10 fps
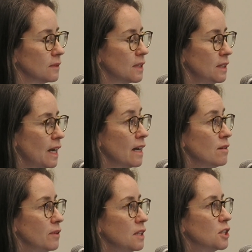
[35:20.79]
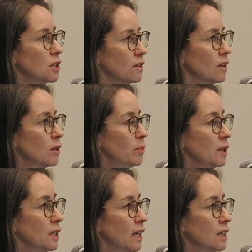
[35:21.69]
the AAV gene
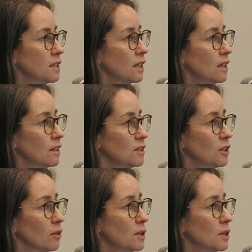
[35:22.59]
therapy. And you know,